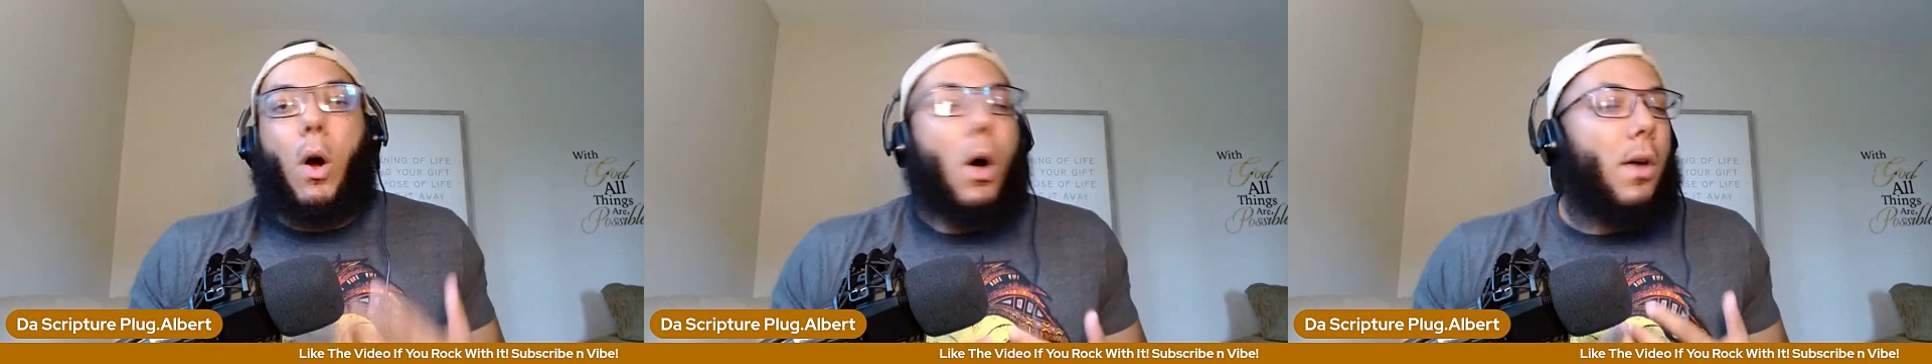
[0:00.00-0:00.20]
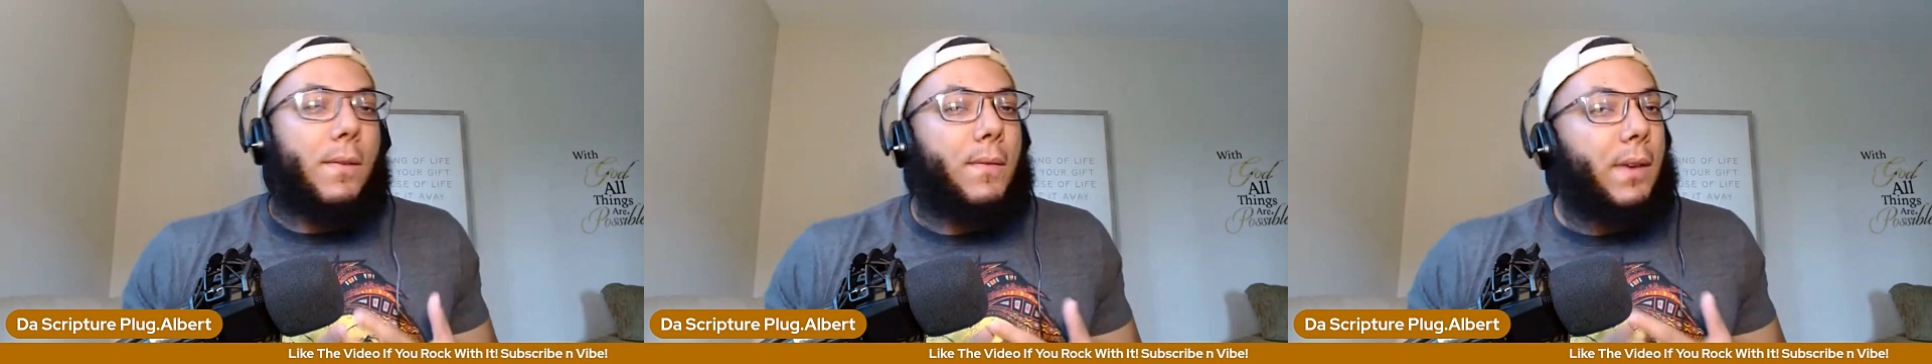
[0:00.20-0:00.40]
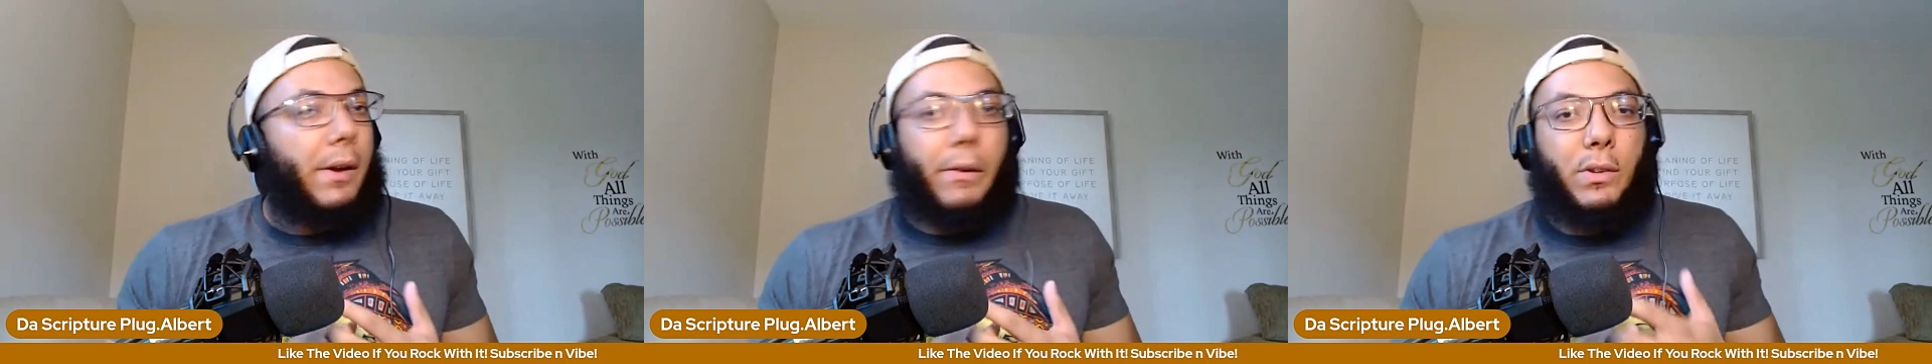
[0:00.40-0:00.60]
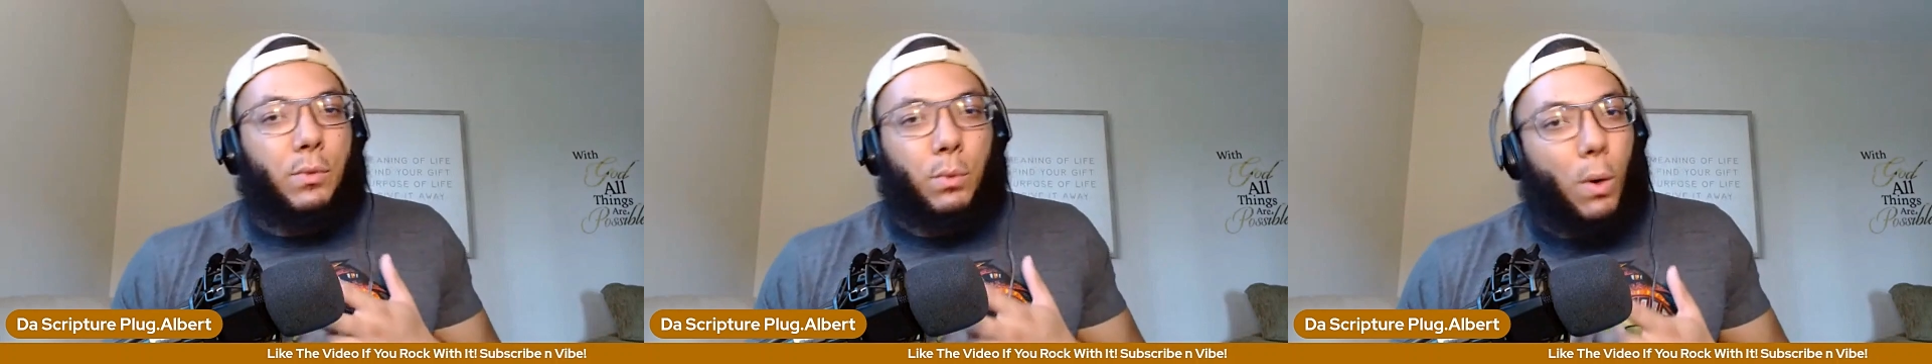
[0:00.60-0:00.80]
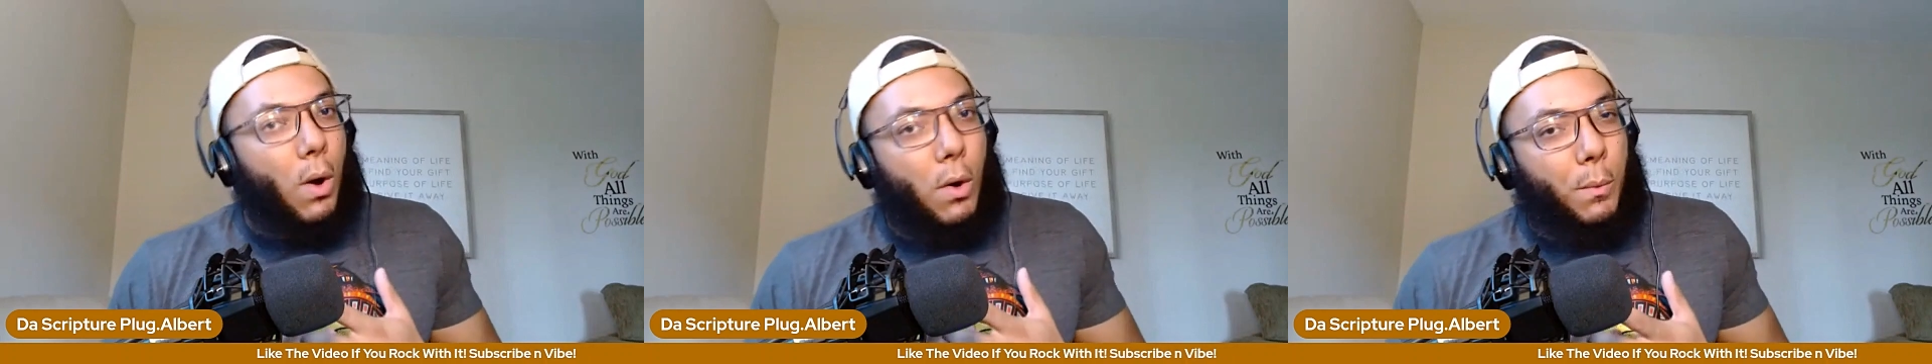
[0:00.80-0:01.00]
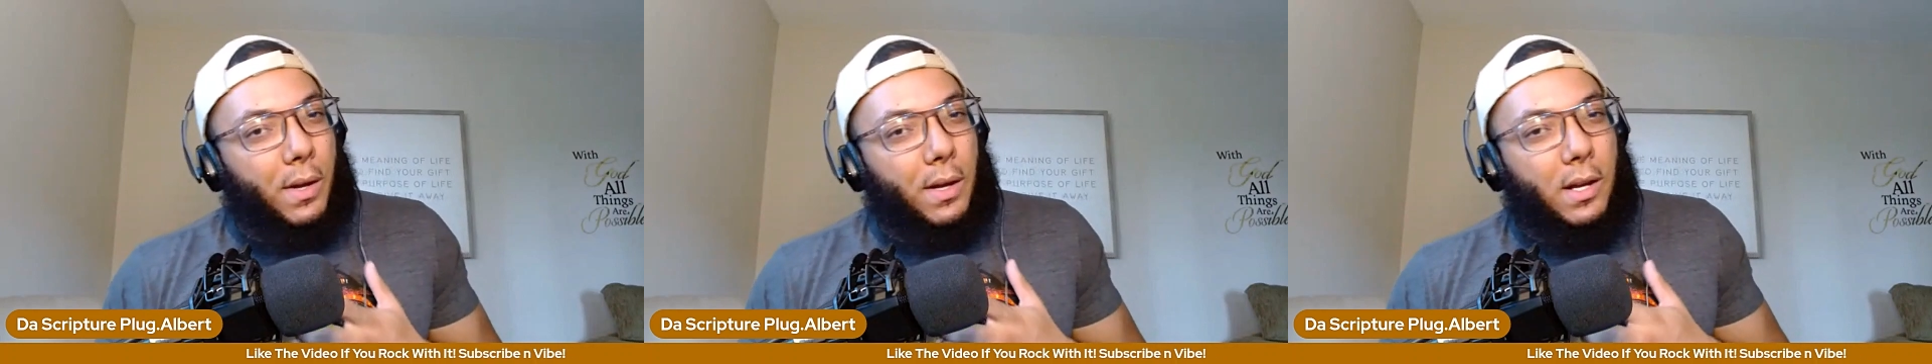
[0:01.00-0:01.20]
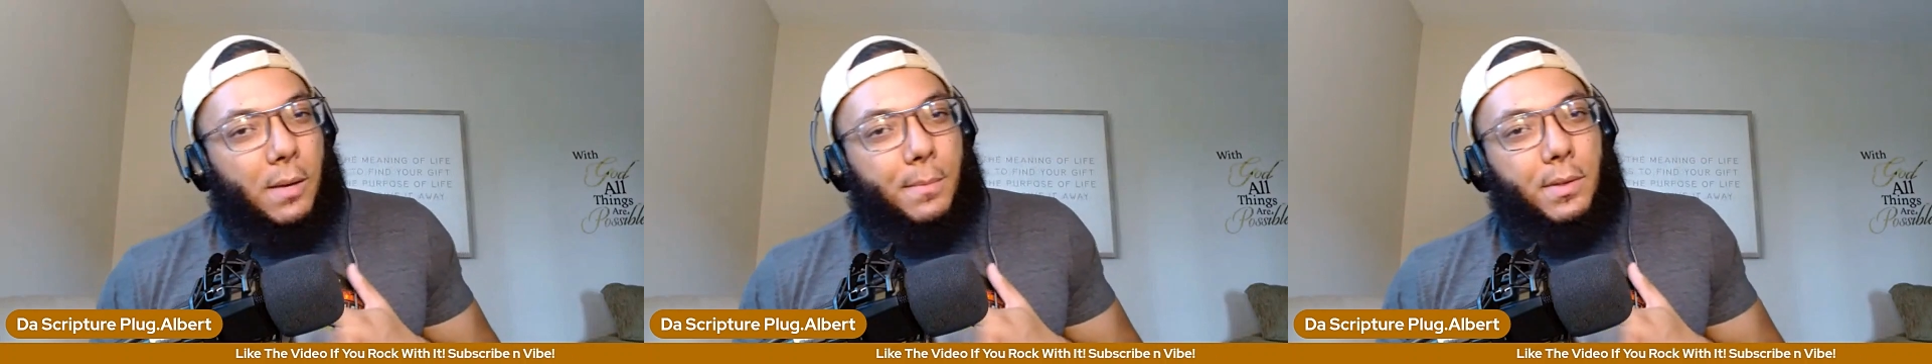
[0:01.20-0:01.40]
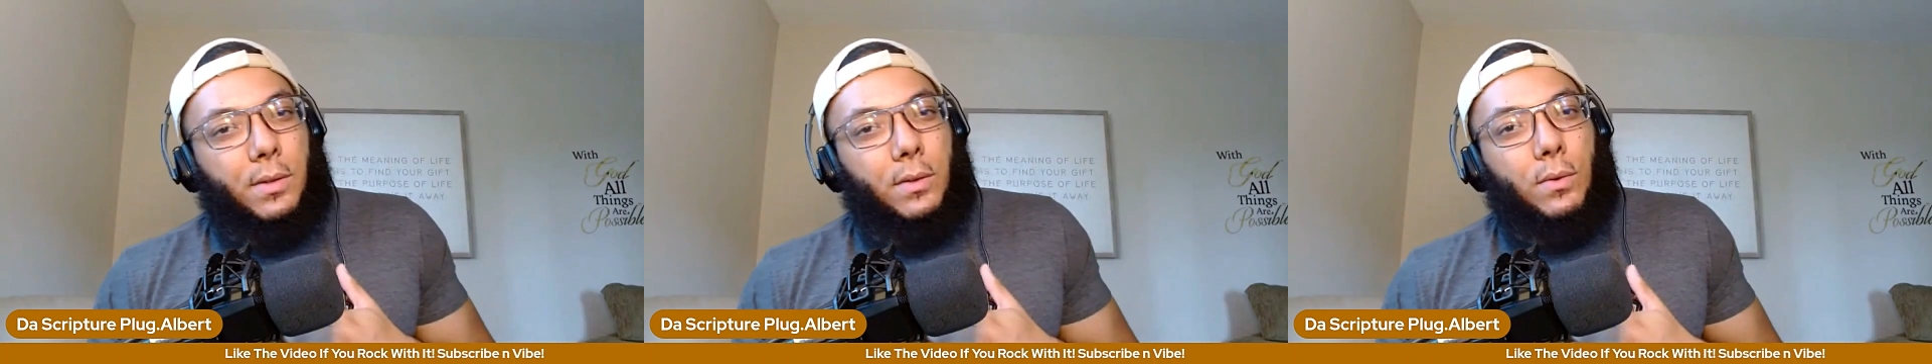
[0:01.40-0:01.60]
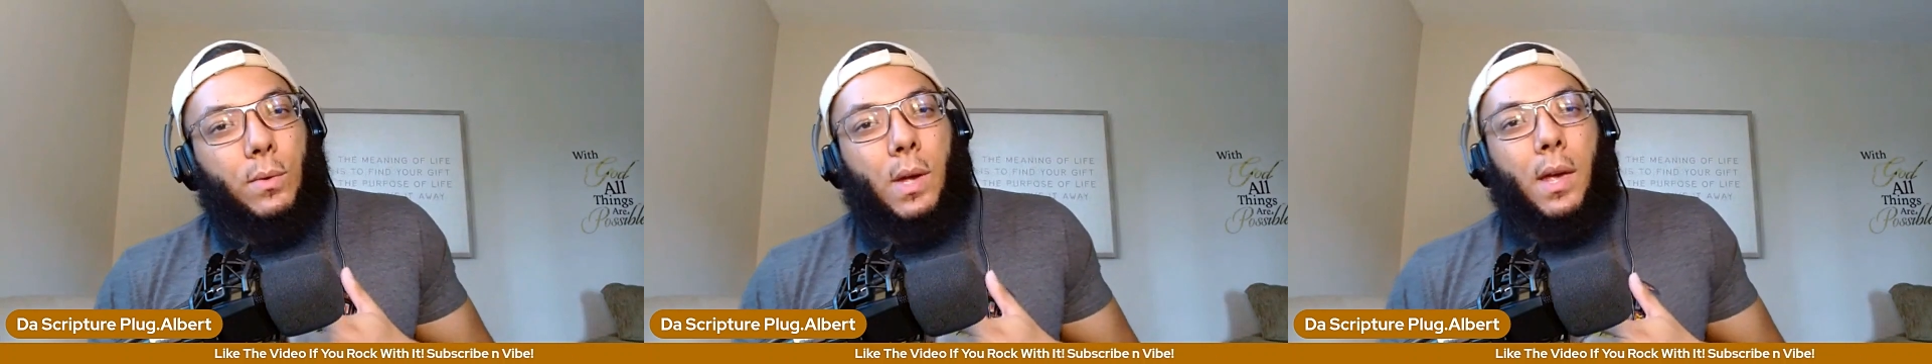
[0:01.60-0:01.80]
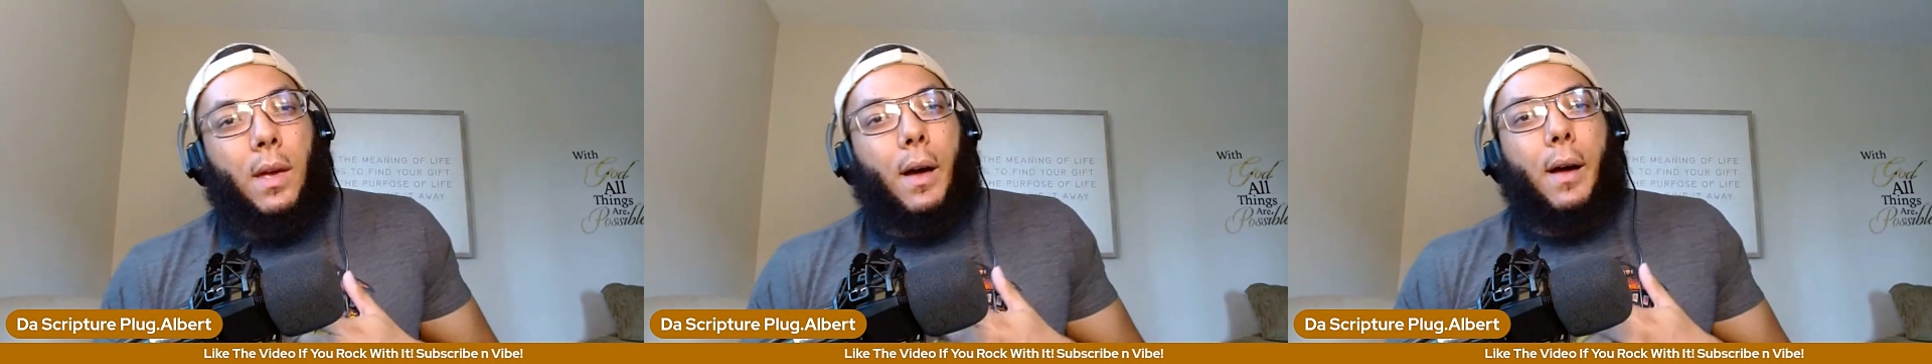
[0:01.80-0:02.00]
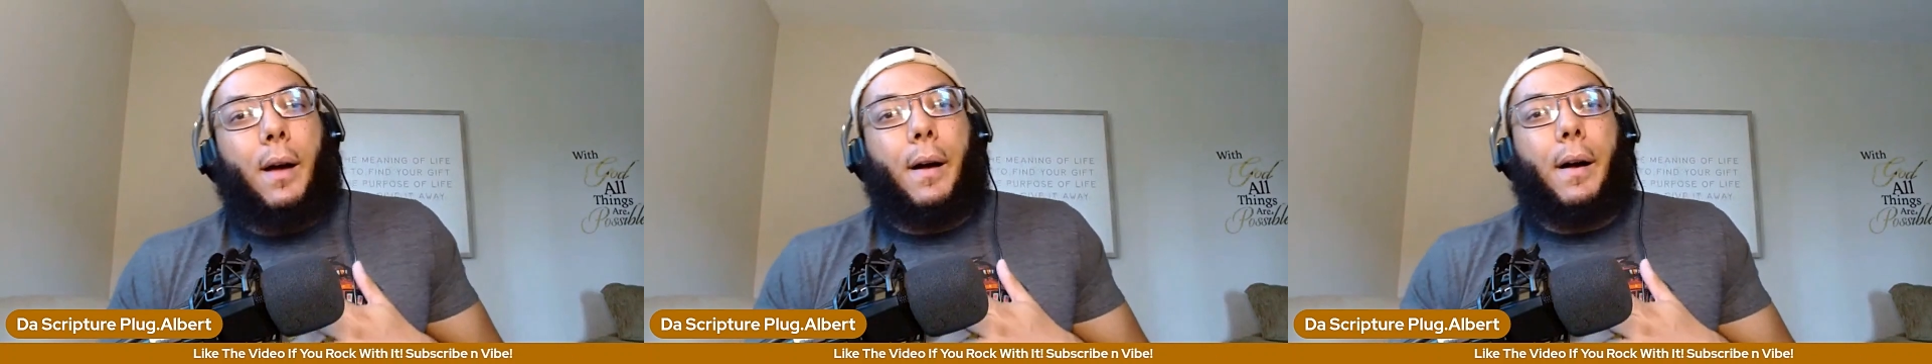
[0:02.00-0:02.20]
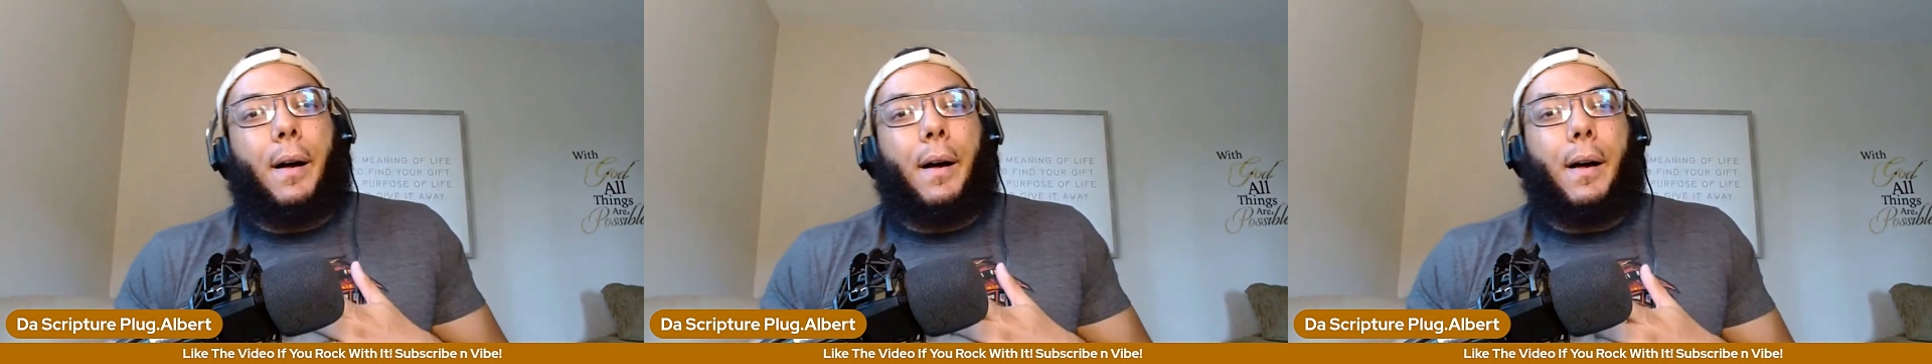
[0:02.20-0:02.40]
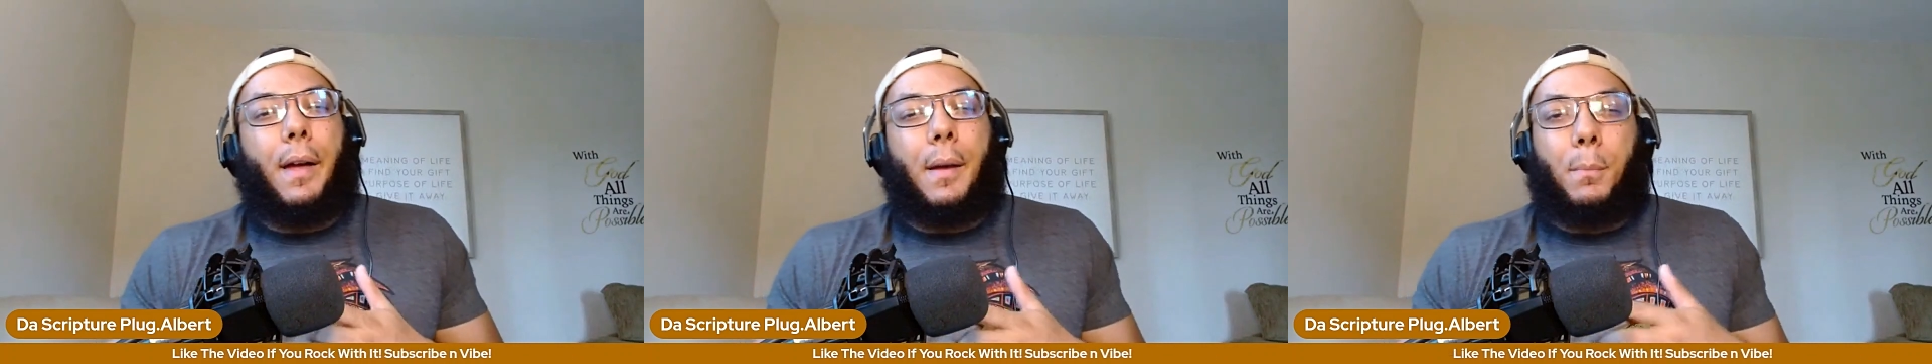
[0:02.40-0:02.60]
all the variants wrong when it comes to uh, uh,